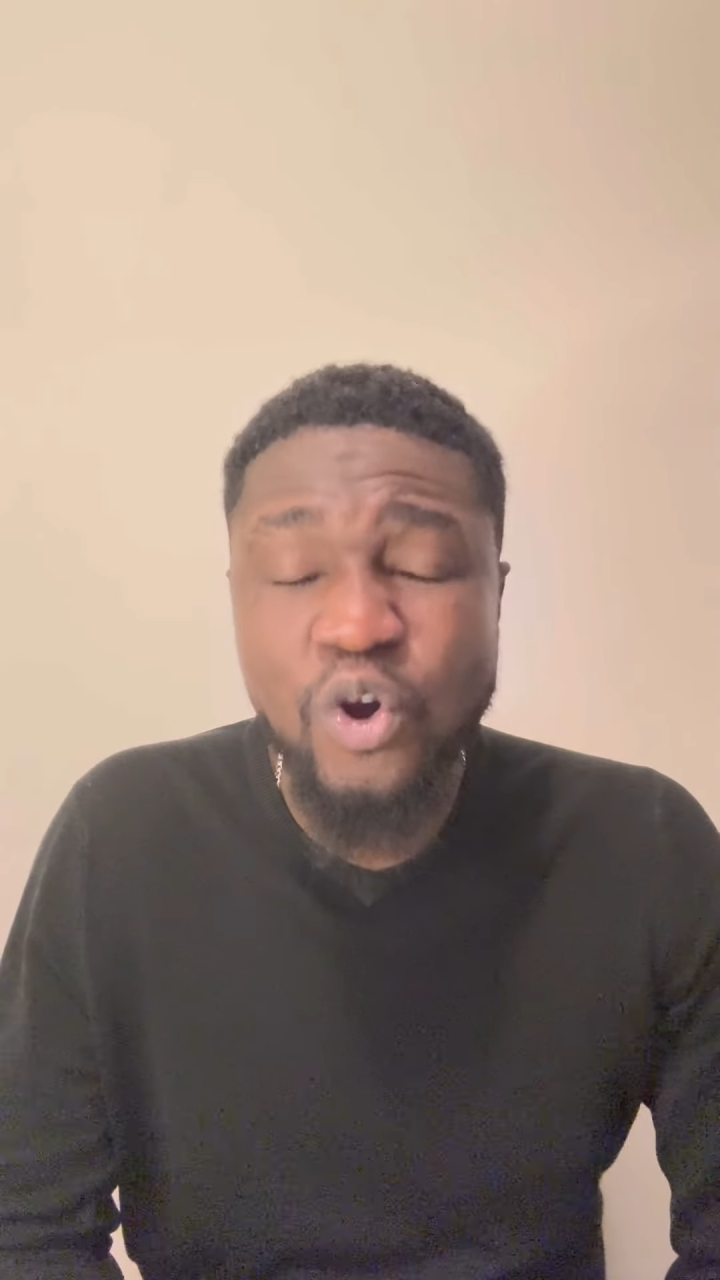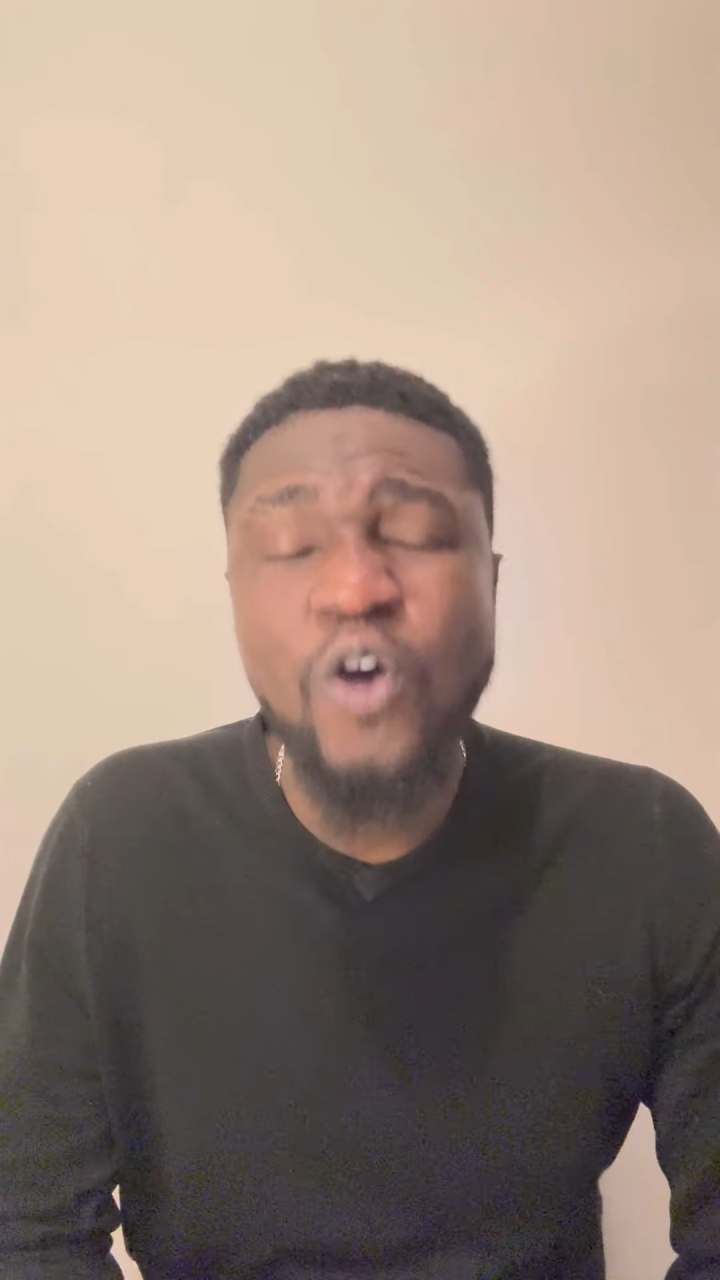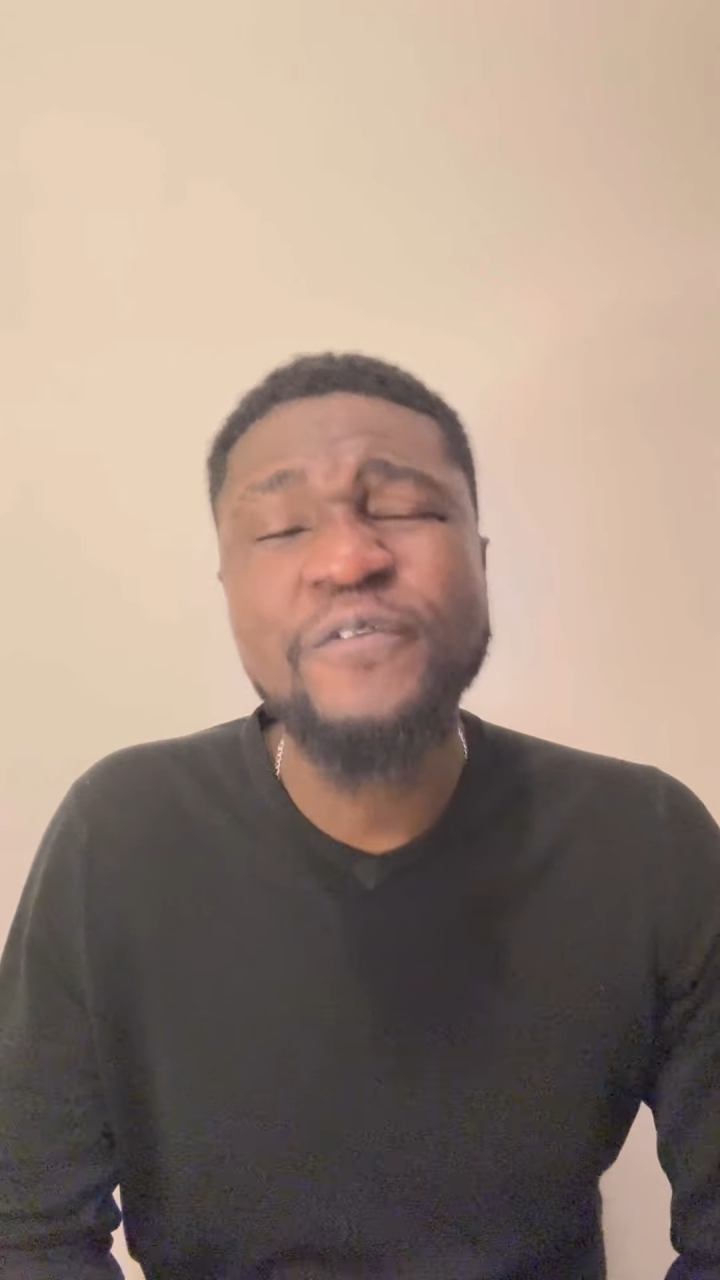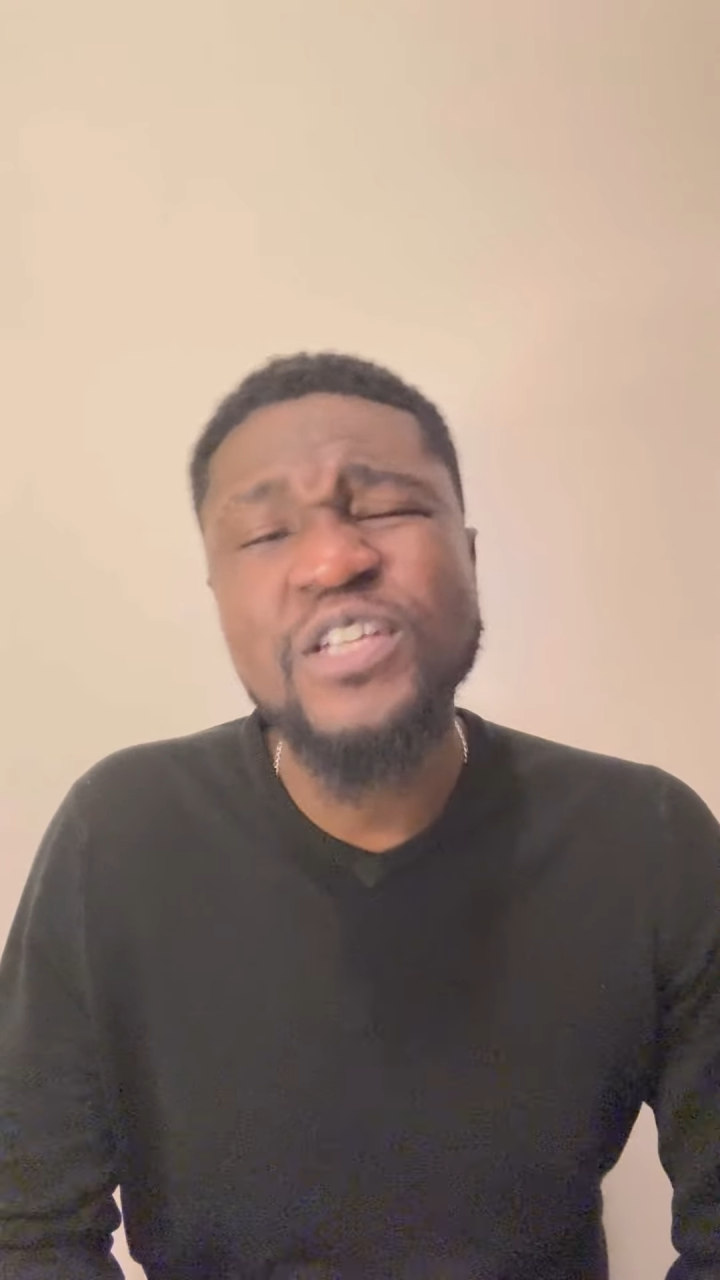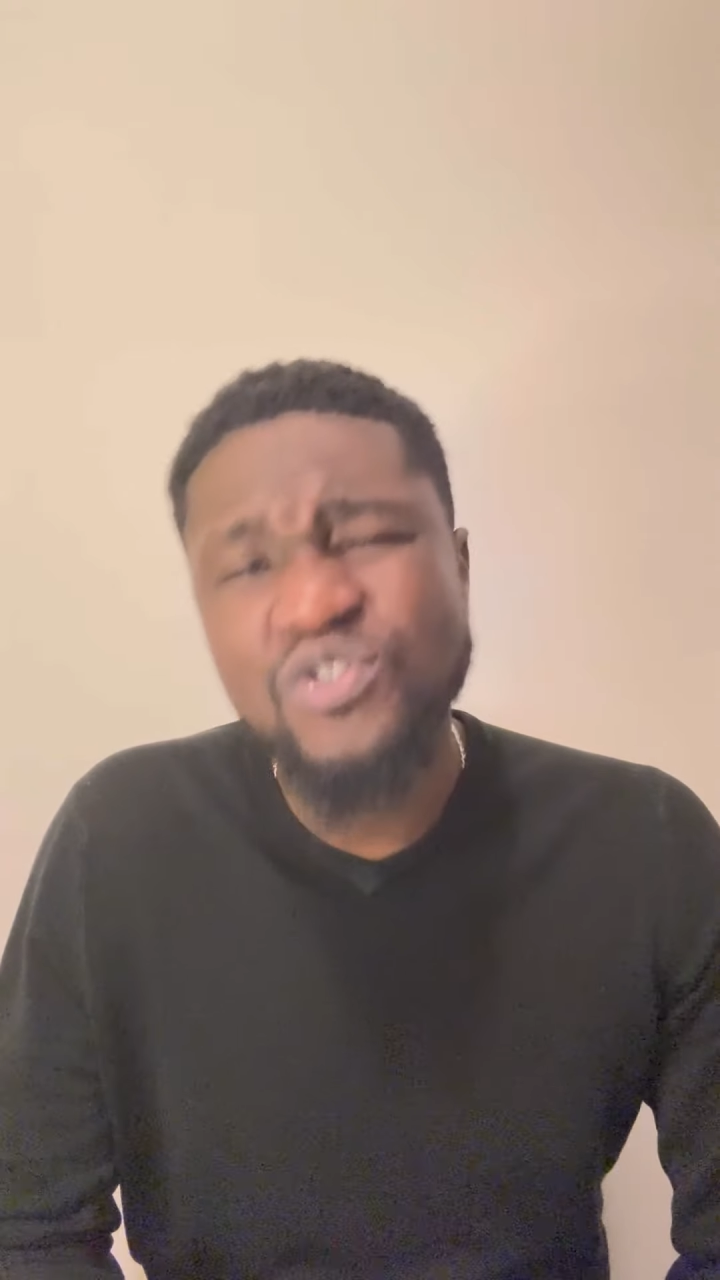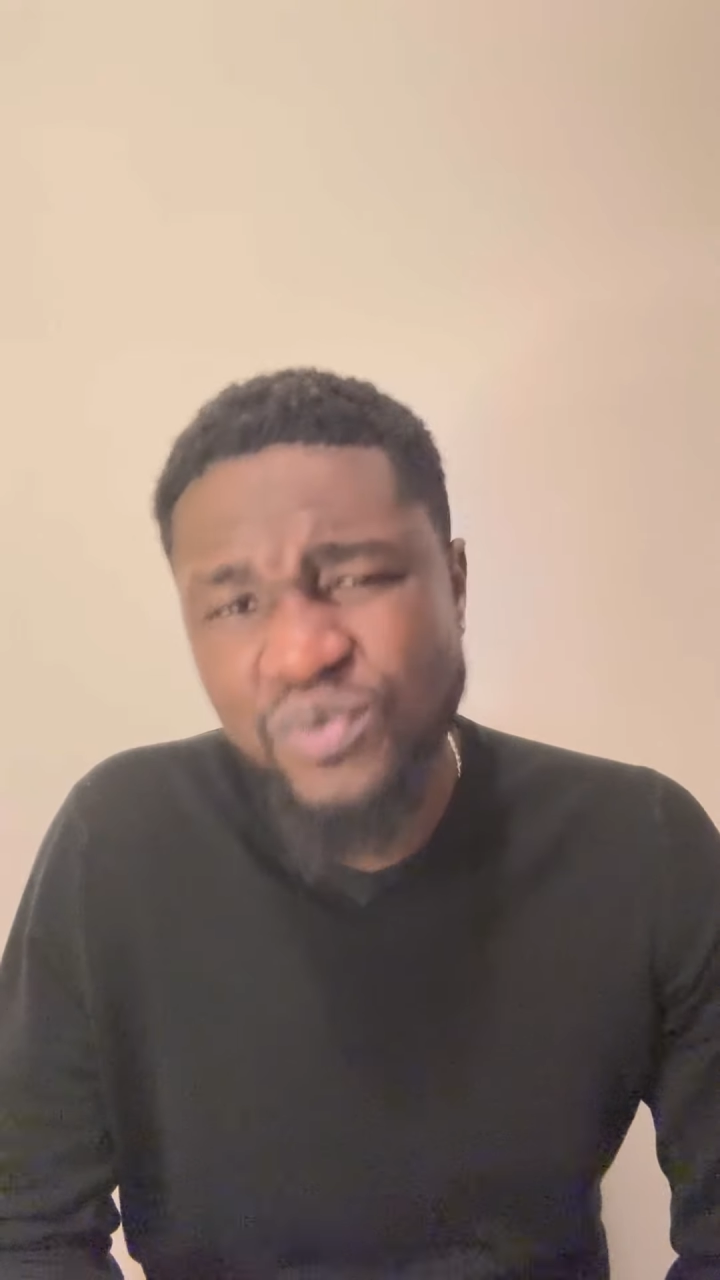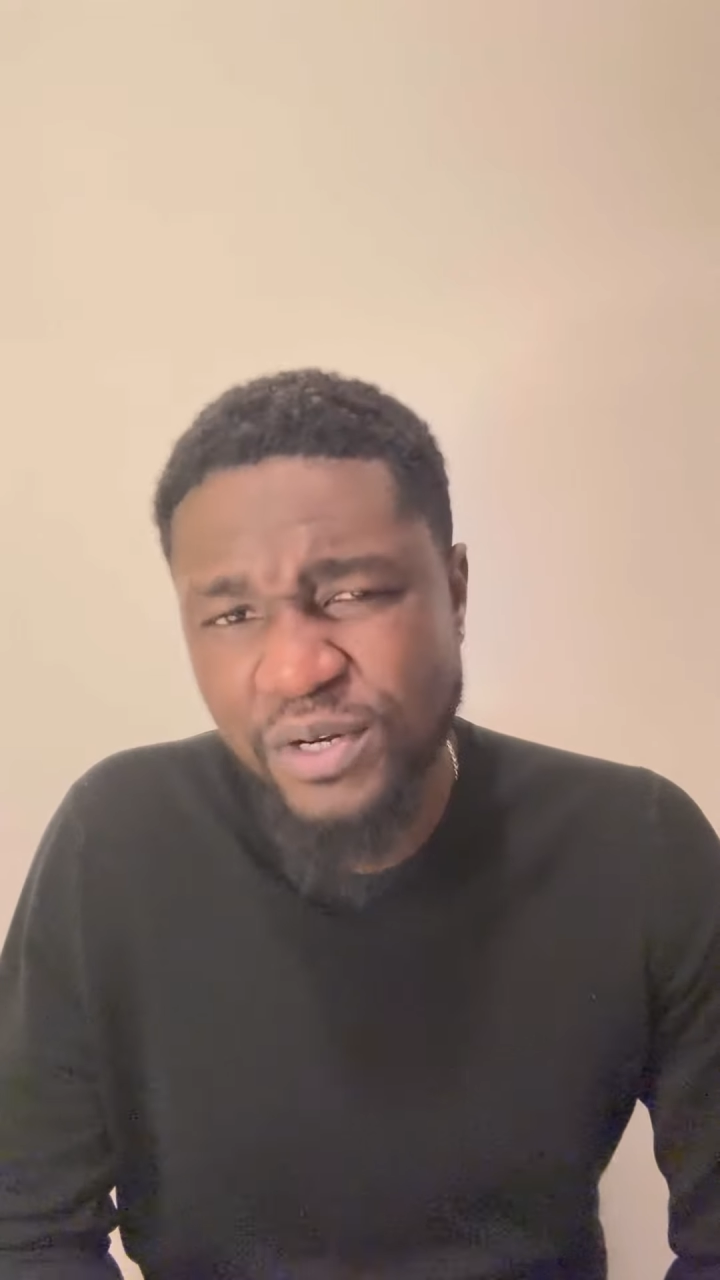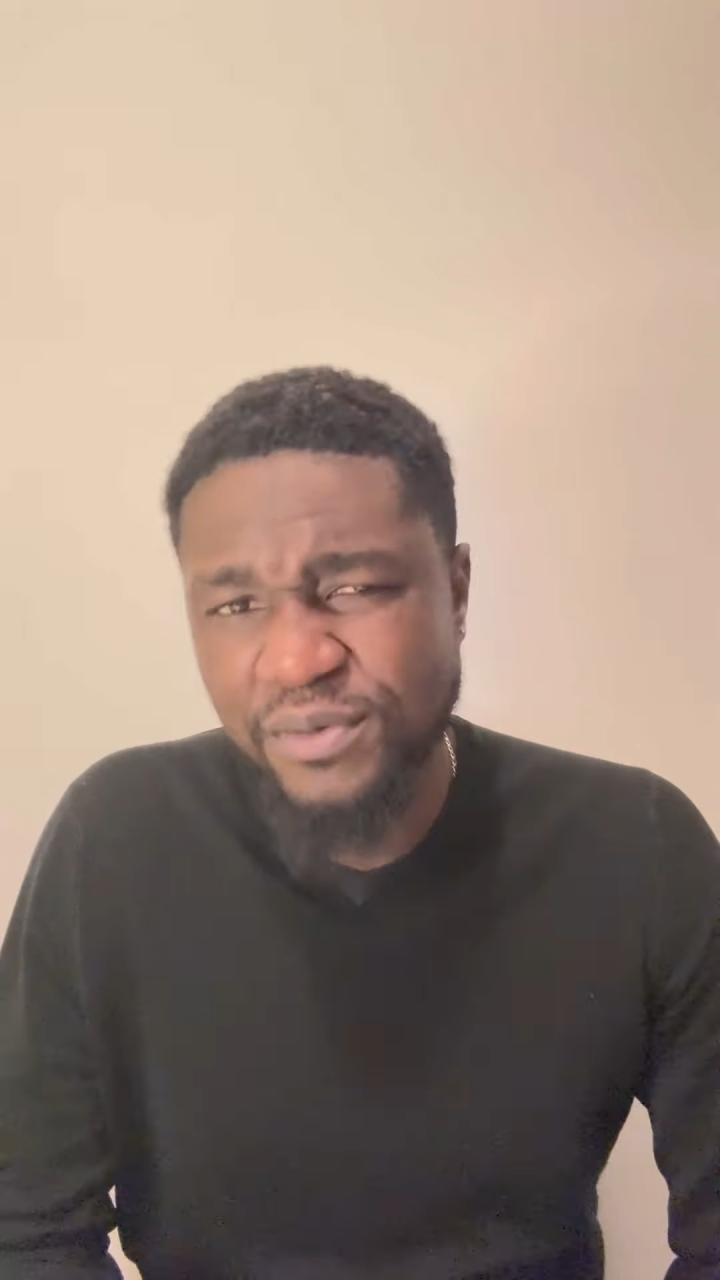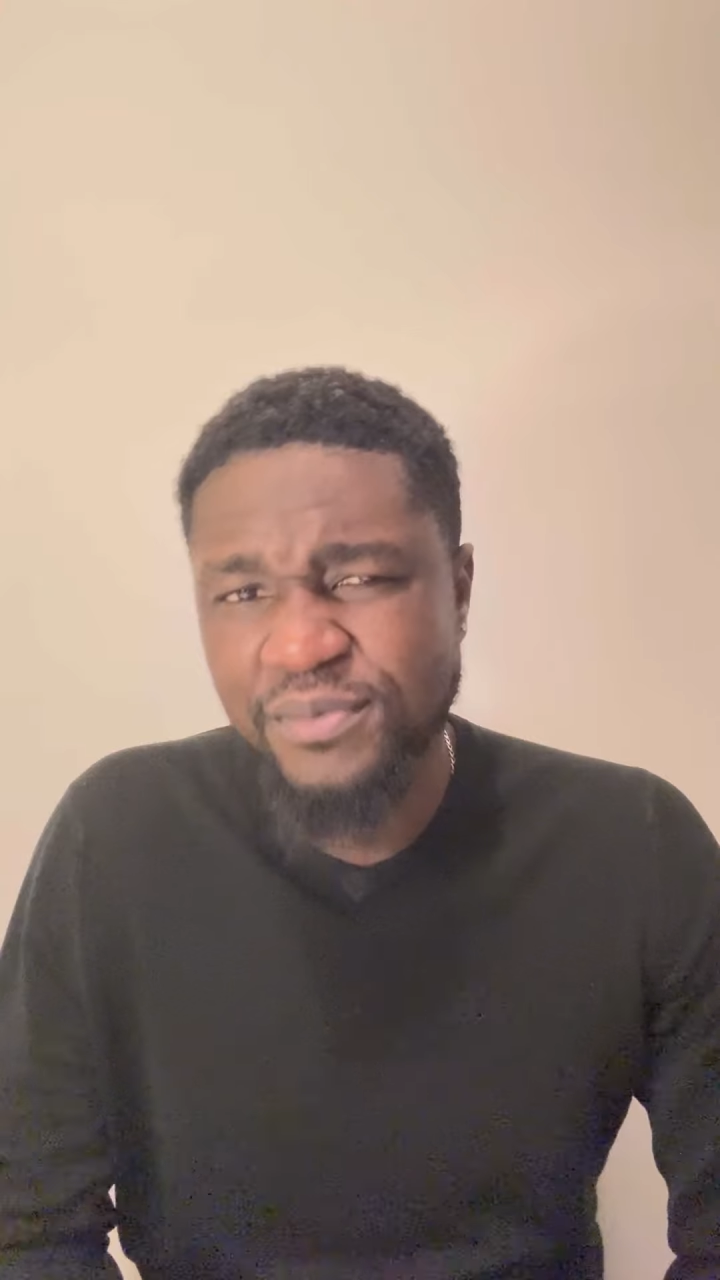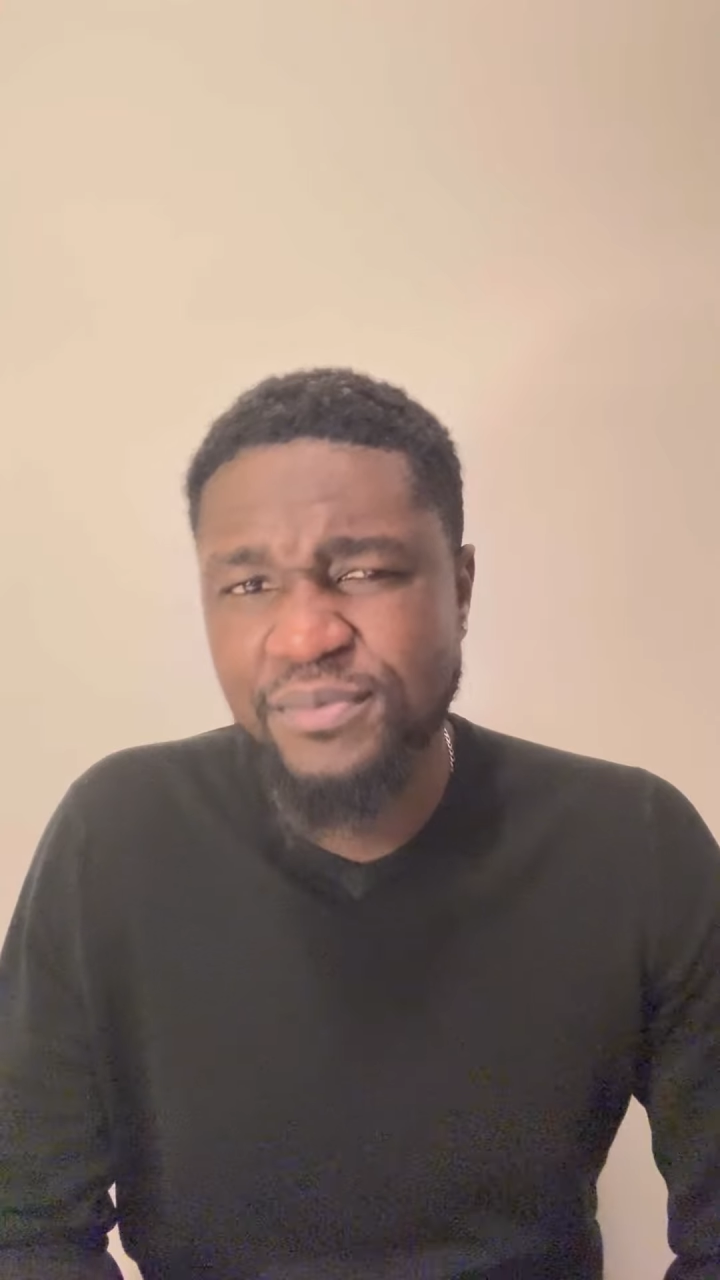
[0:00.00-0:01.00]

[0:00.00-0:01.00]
of Israel.